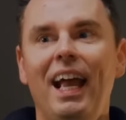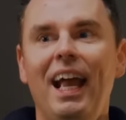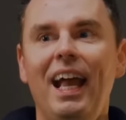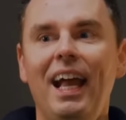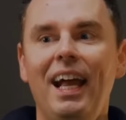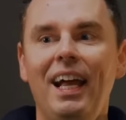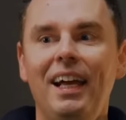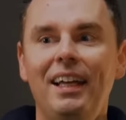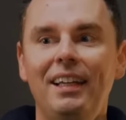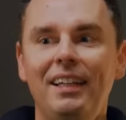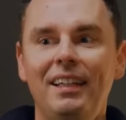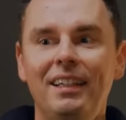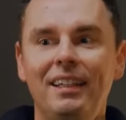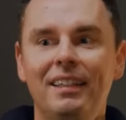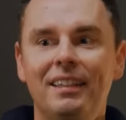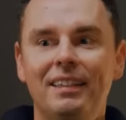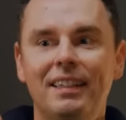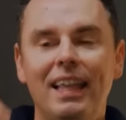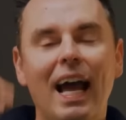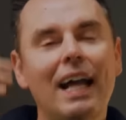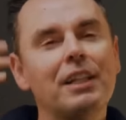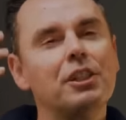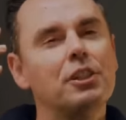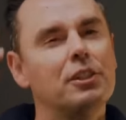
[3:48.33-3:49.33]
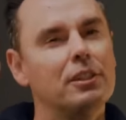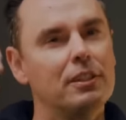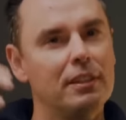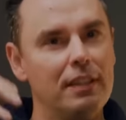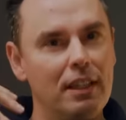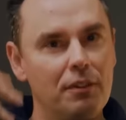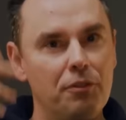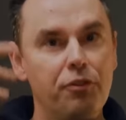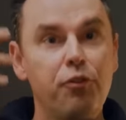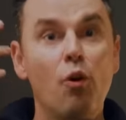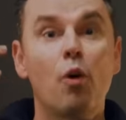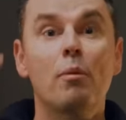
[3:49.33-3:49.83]
And that's
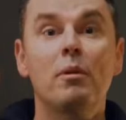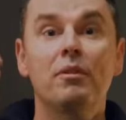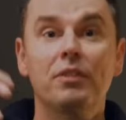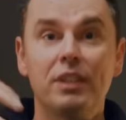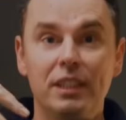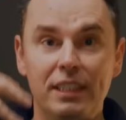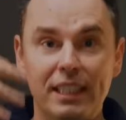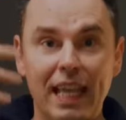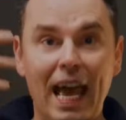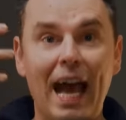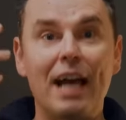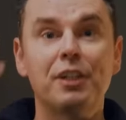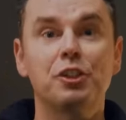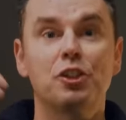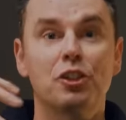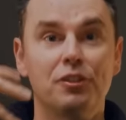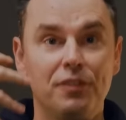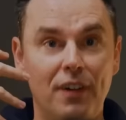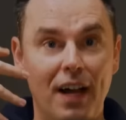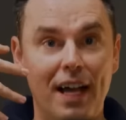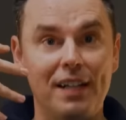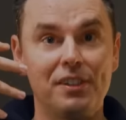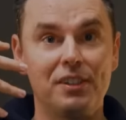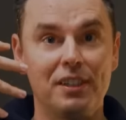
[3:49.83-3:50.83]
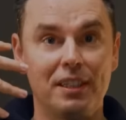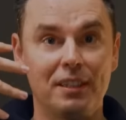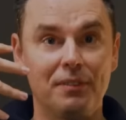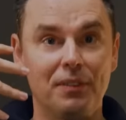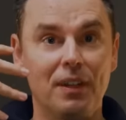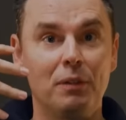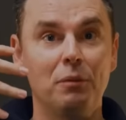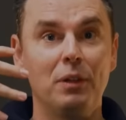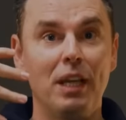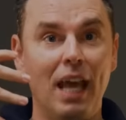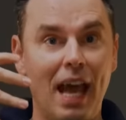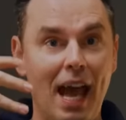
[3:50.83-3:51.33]
the form of
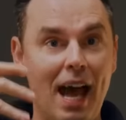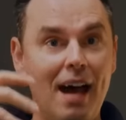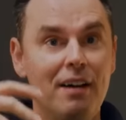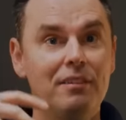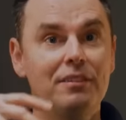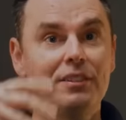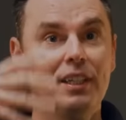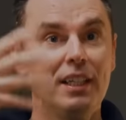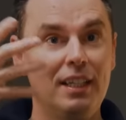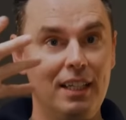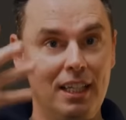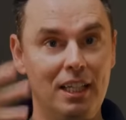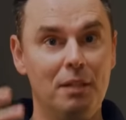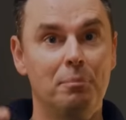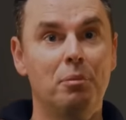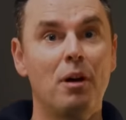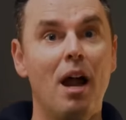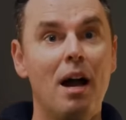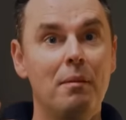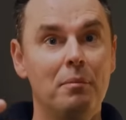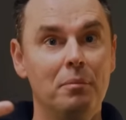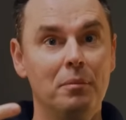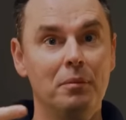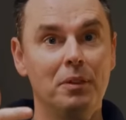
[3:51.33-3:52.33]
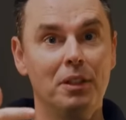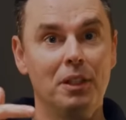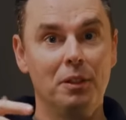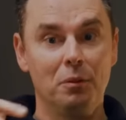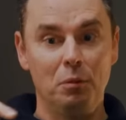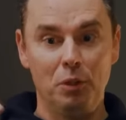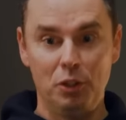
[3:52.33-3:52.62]
catastrophizing that we have in a problem.